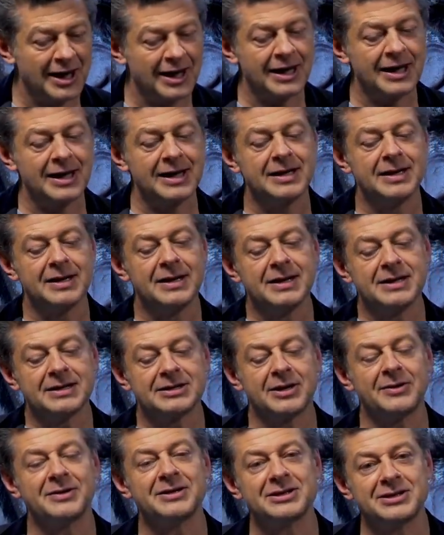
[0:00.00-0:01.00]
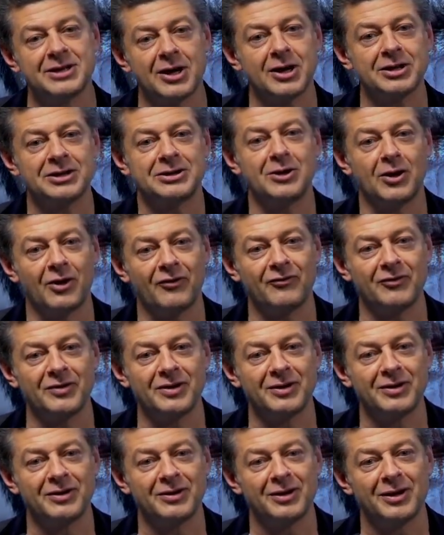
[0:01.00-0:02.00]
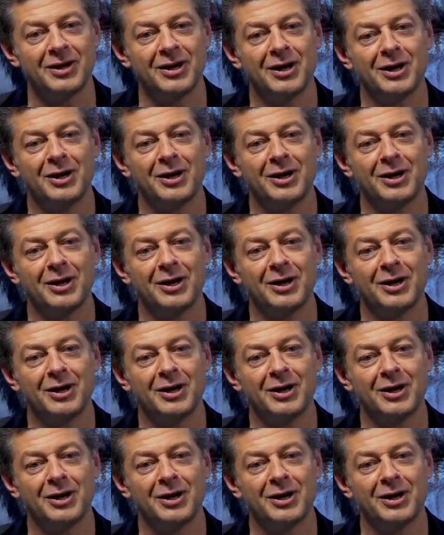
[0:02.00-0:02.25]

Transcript: and so it started off with